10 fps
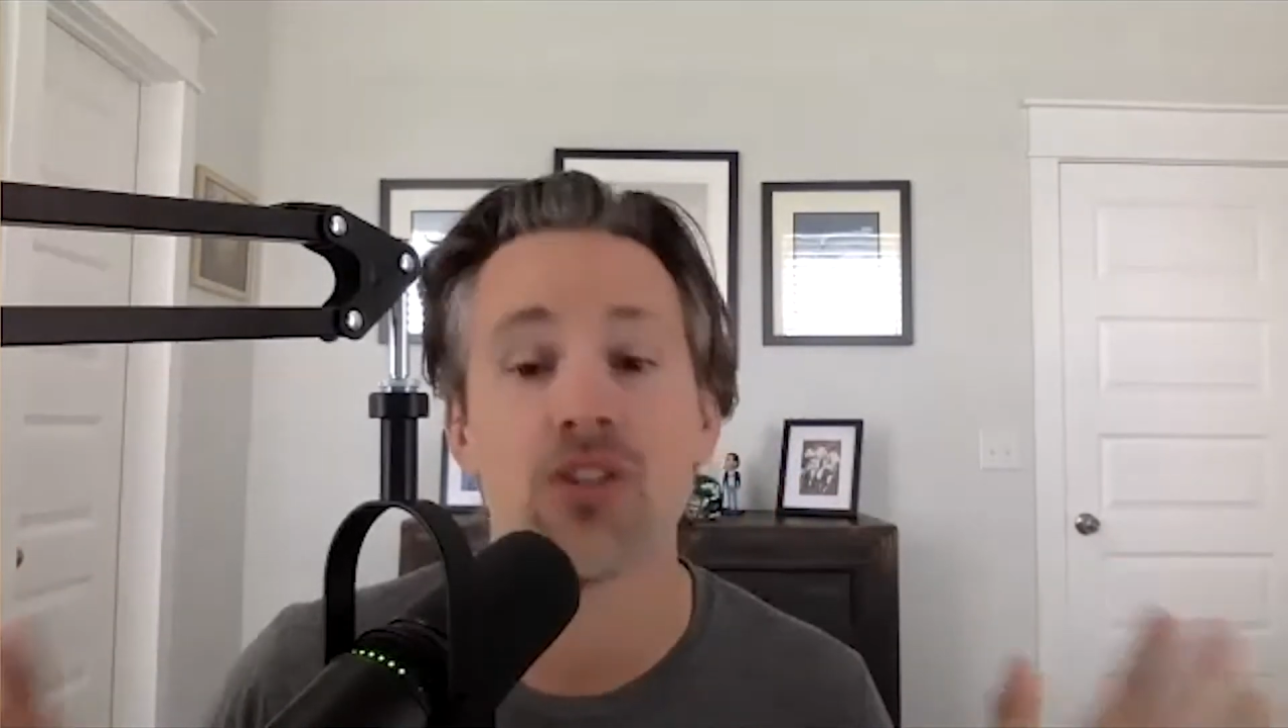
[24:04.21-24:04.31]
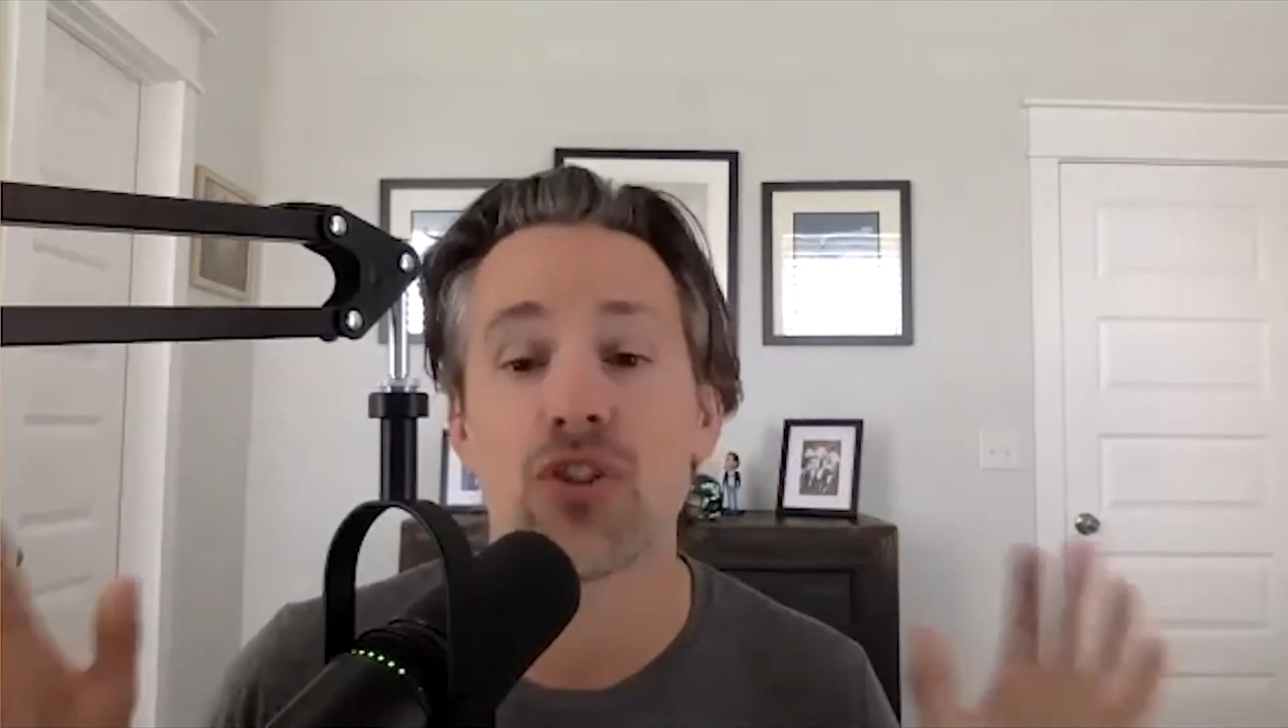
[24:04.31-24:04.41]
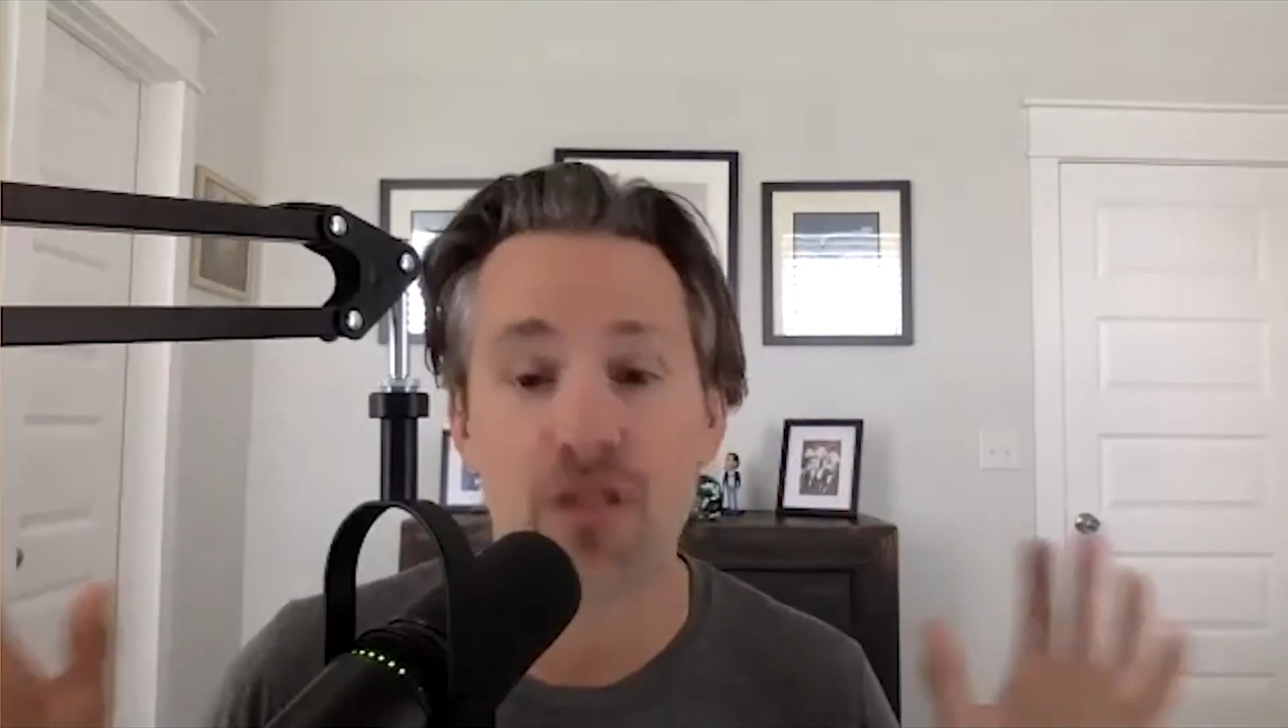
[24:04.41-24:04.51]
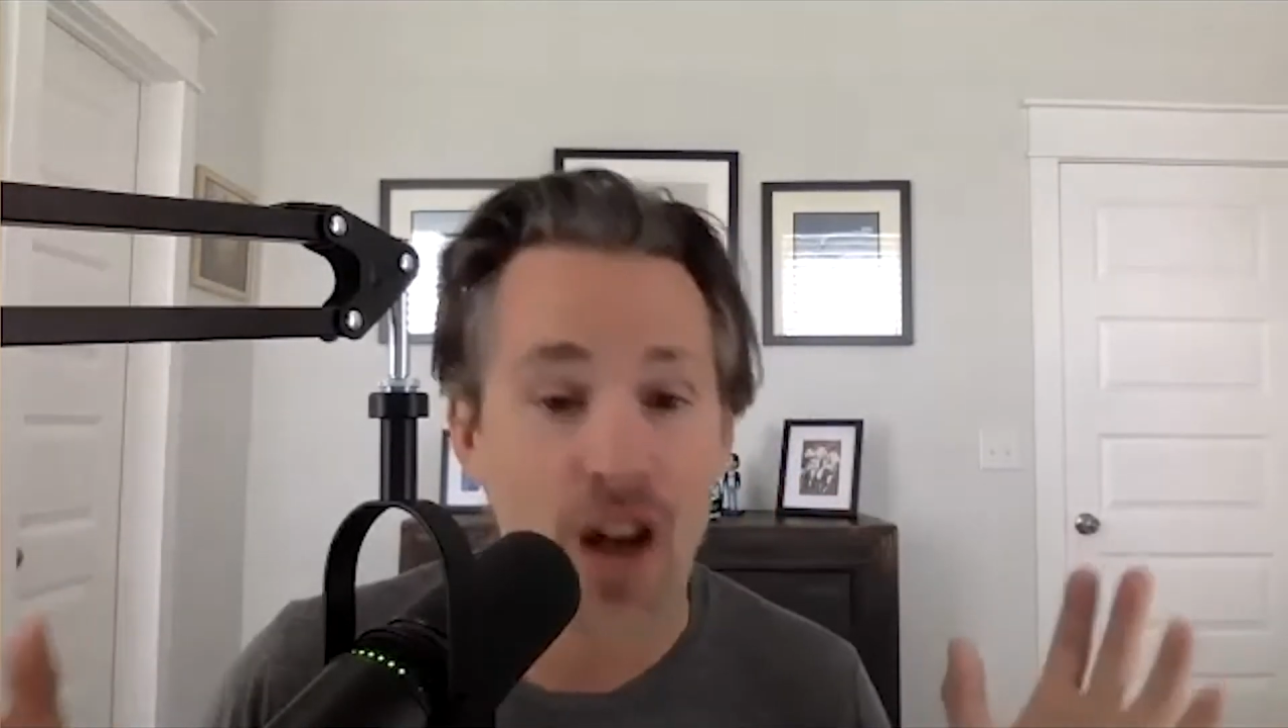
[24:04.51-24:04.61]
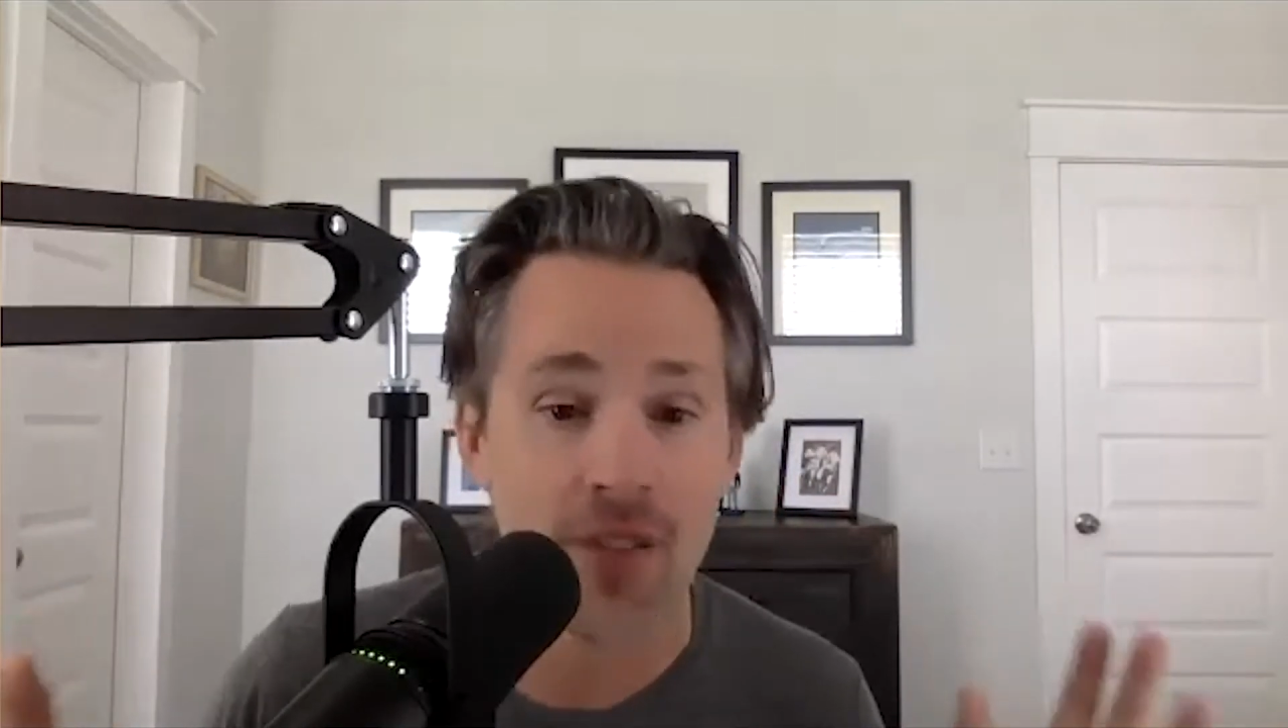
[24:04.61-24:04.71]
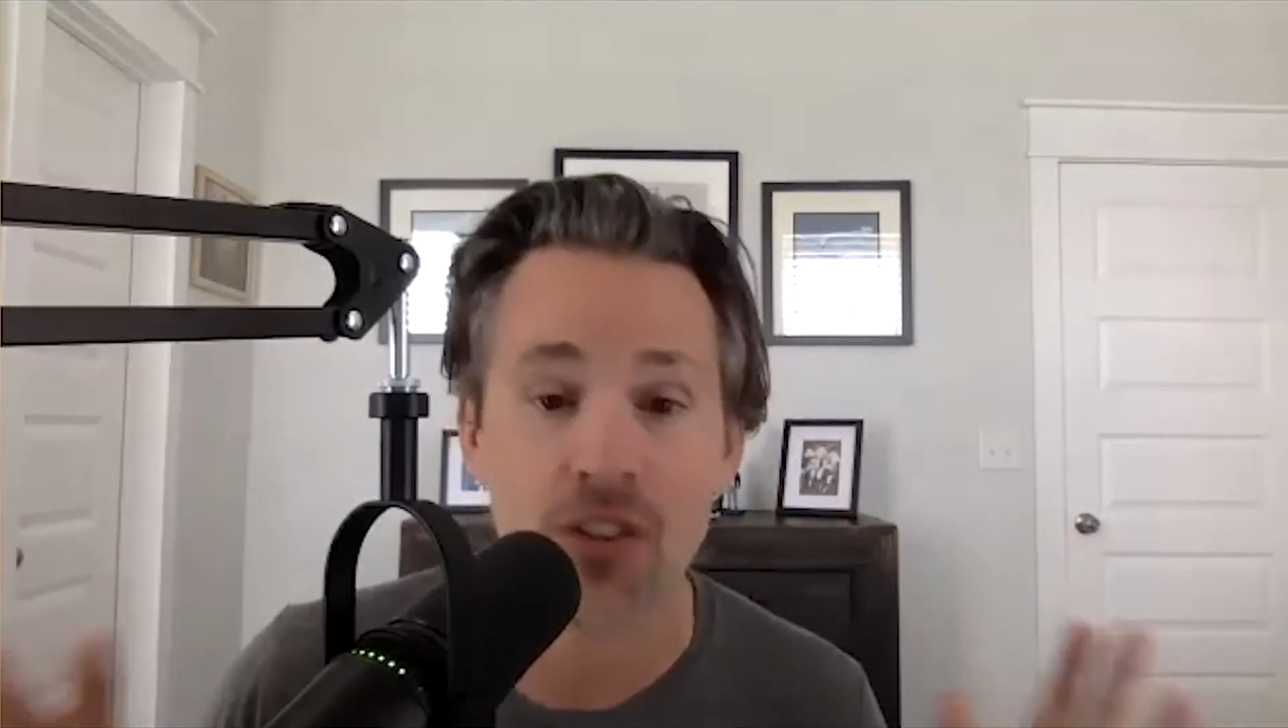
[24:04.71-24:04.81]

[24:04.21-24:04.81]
survive